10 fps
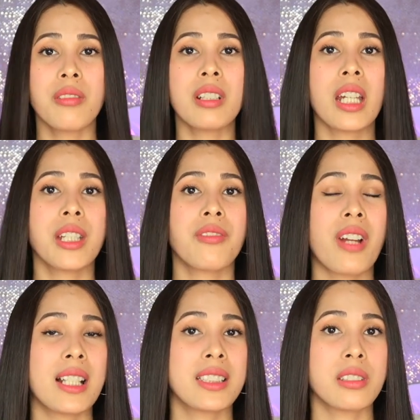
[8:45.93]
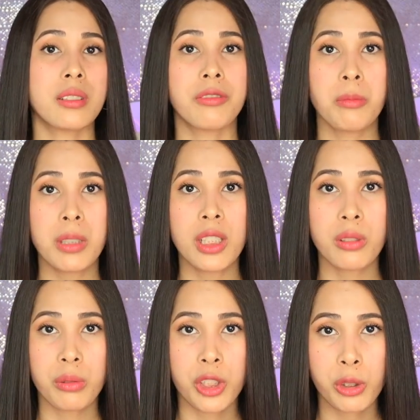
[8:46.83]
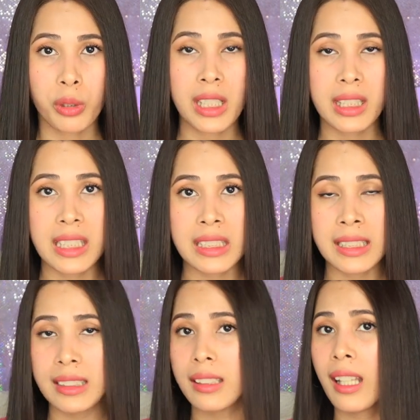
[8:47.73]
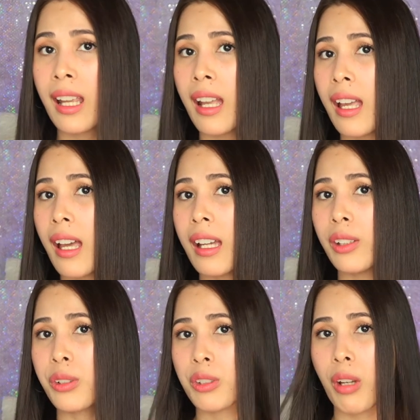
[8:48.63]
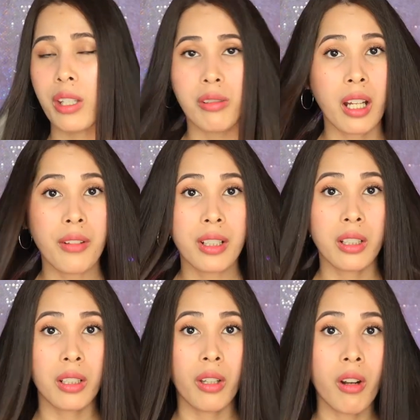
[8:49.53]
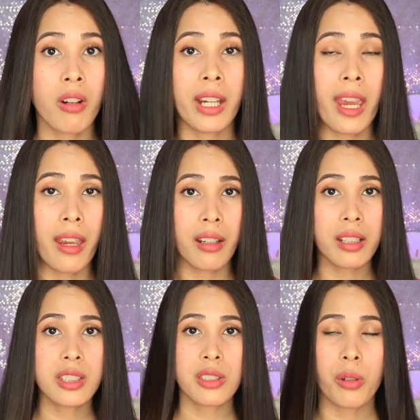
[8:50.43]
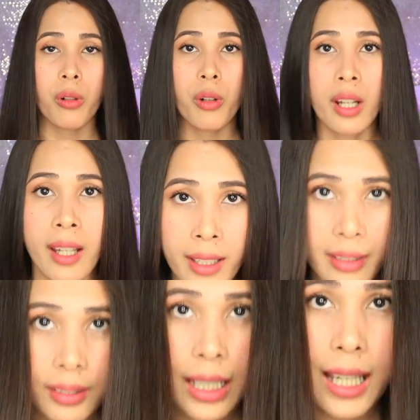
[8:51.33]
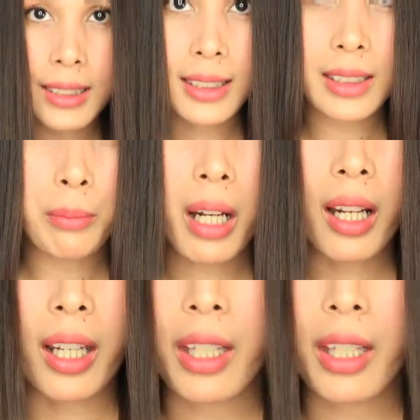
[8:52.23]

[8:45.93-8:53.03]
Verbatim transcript: like faster for me to straighten it and also I don't have a long hair so that's my